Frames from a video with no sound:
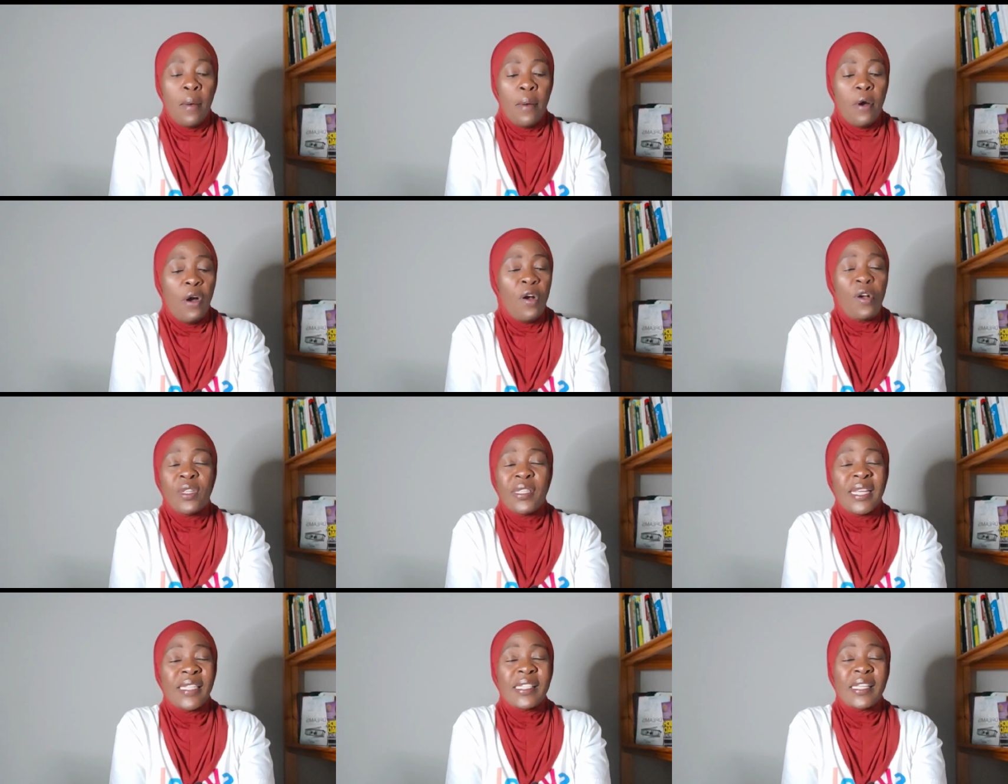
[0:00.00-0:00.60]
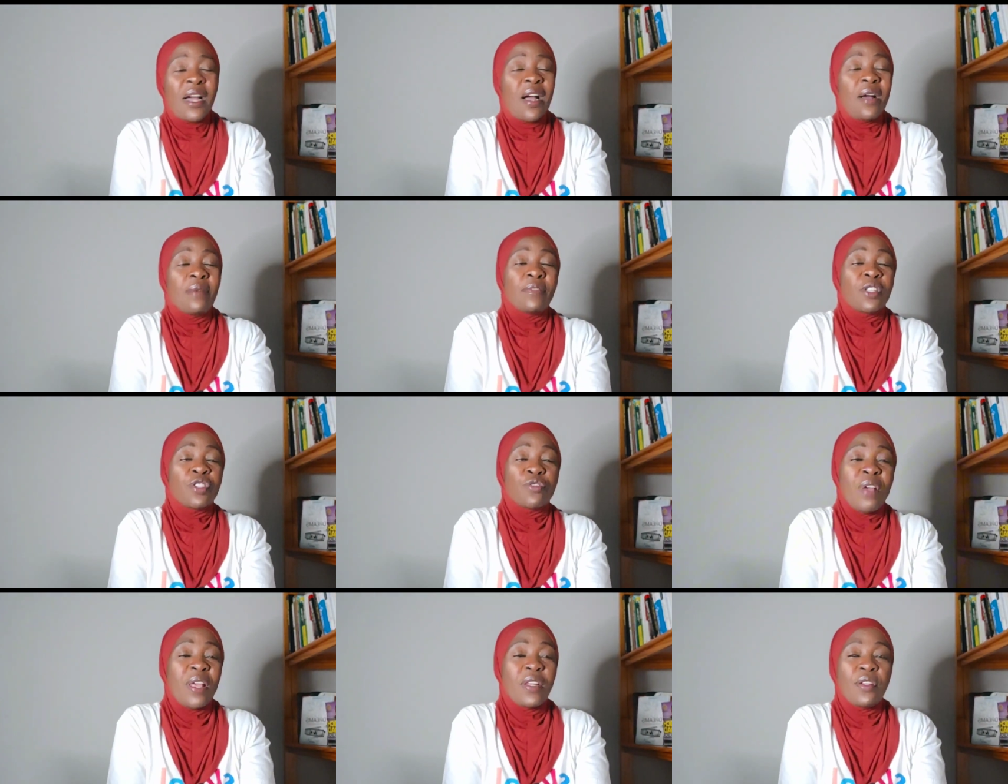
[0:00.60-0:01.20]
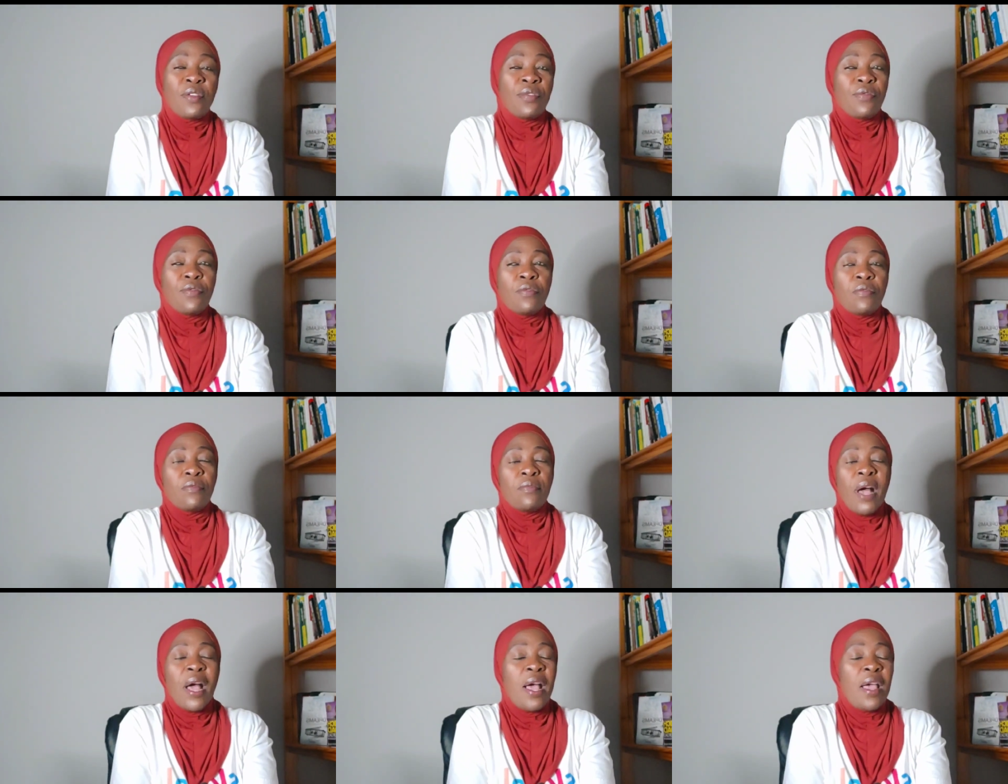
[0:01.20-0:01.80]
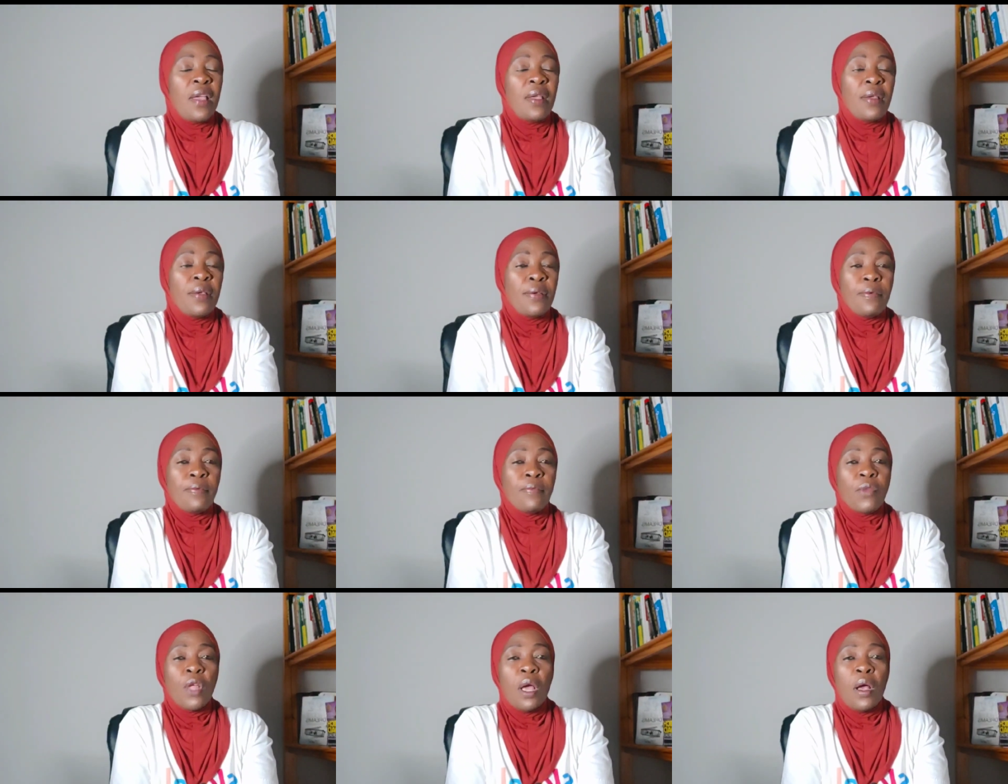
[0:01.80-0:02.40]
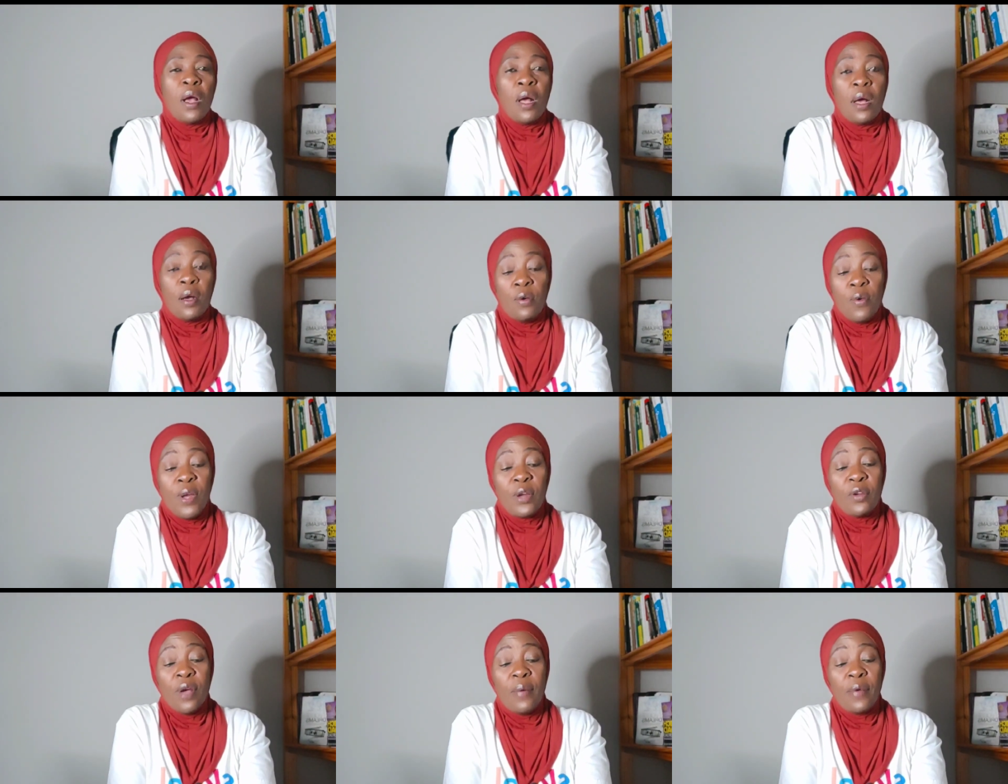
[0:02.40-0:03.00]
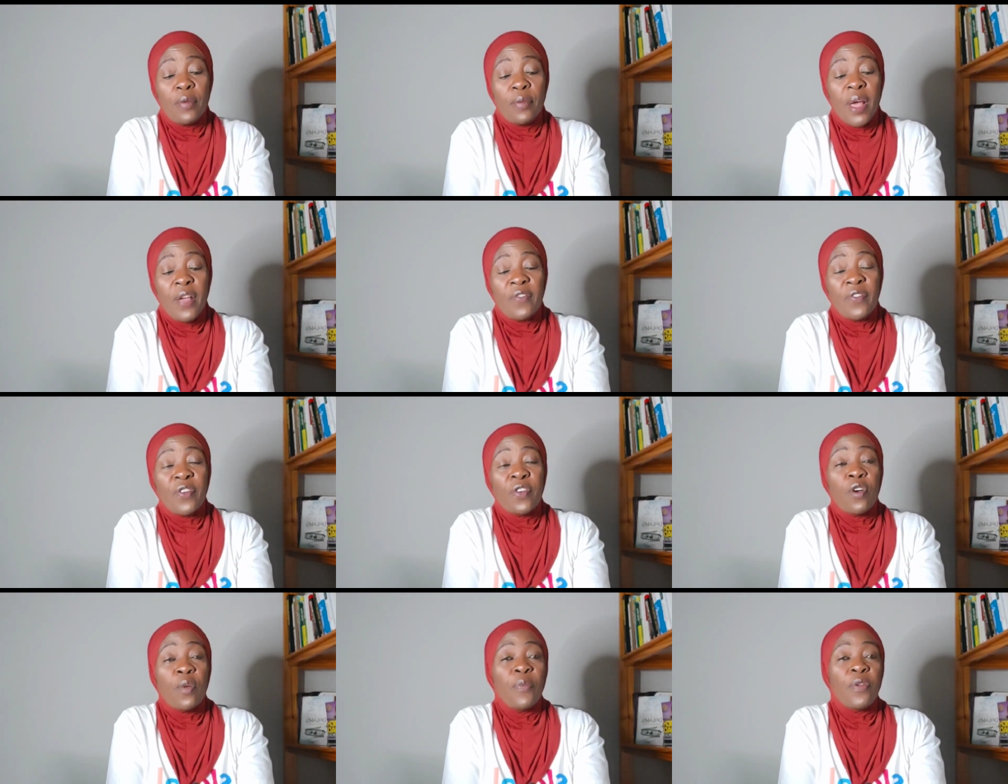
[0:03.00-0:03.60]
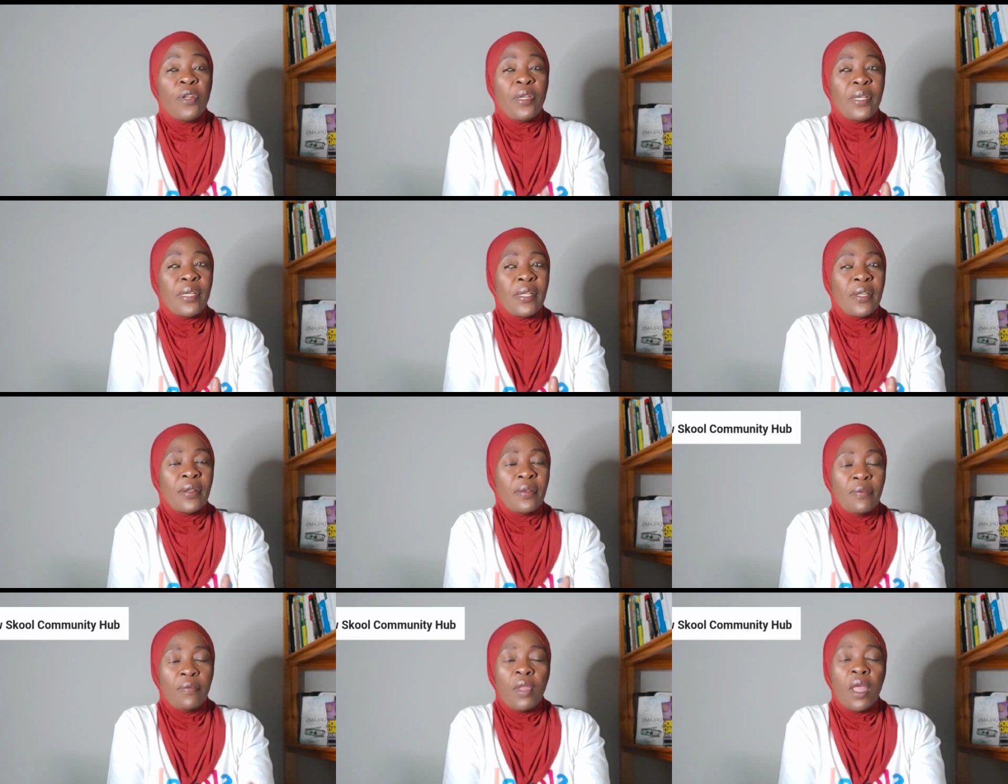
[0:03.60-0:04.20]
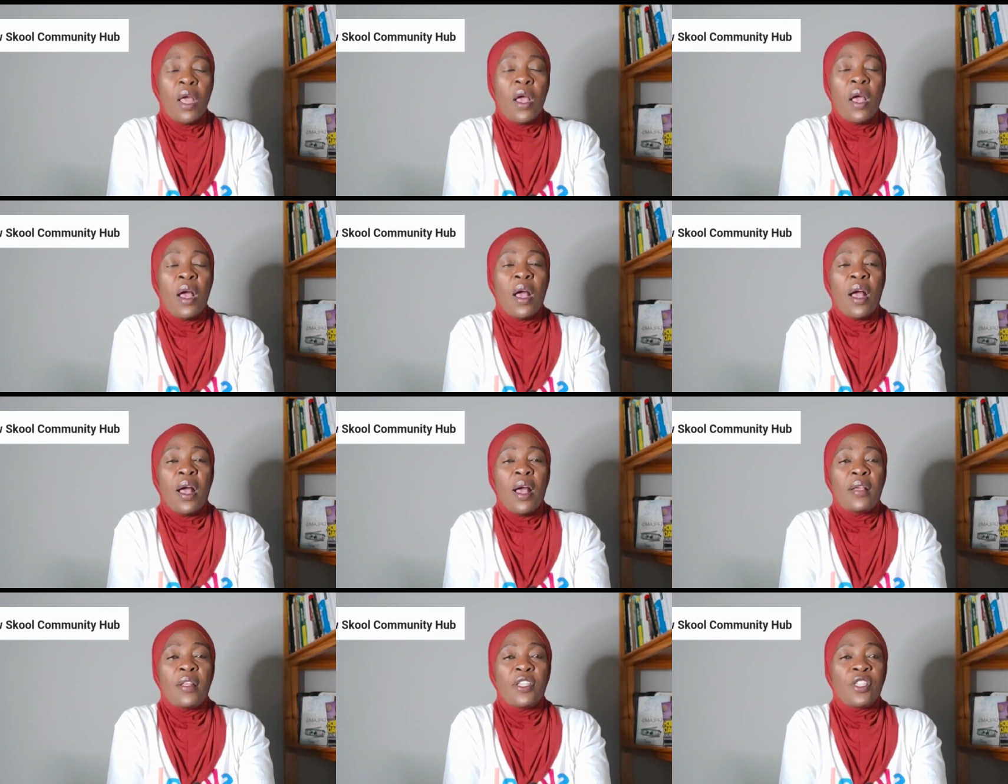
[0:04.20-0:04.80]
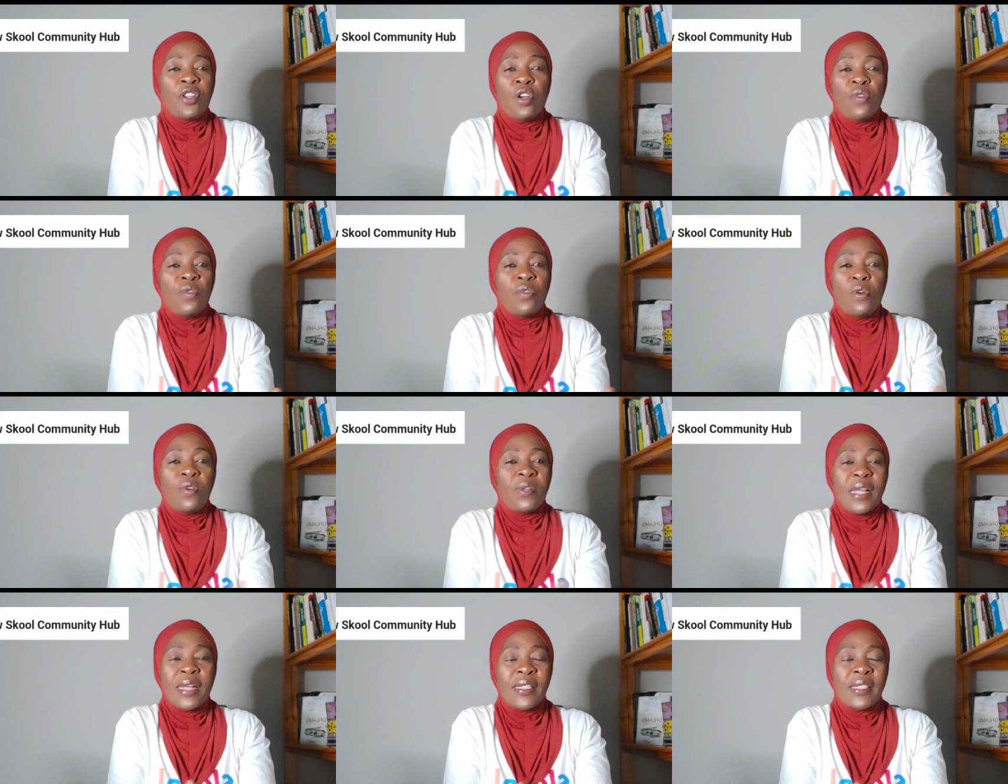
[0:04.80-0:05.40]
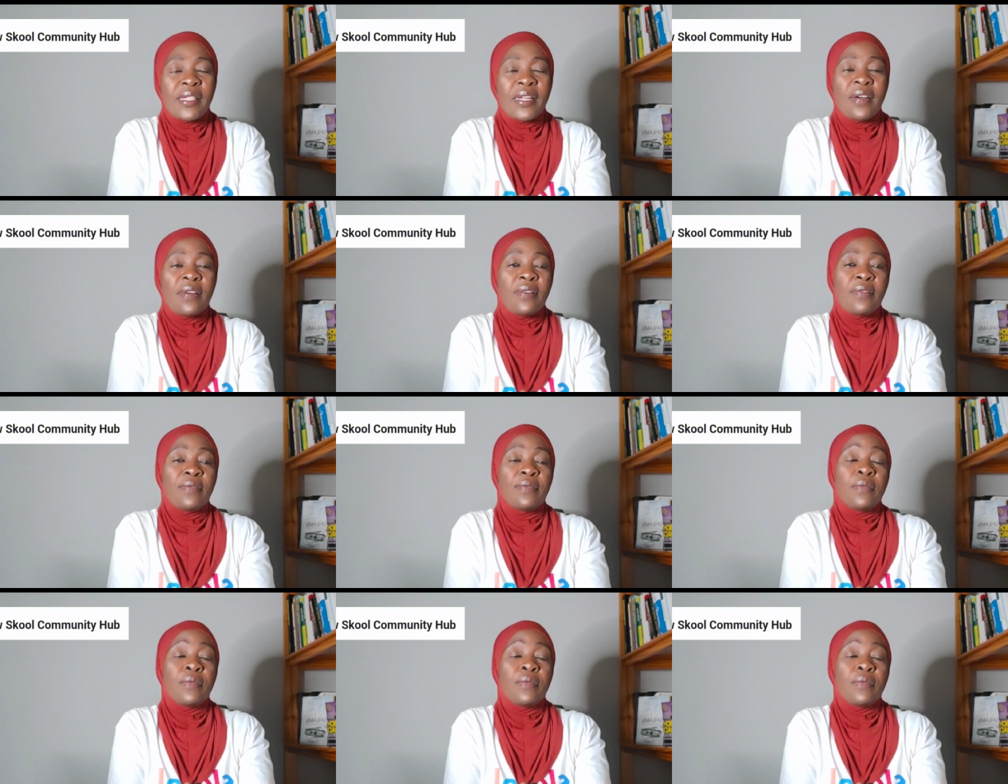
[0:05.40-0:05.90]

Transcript: Or just come straight to my, when you come to my free community, I show you all that stuff.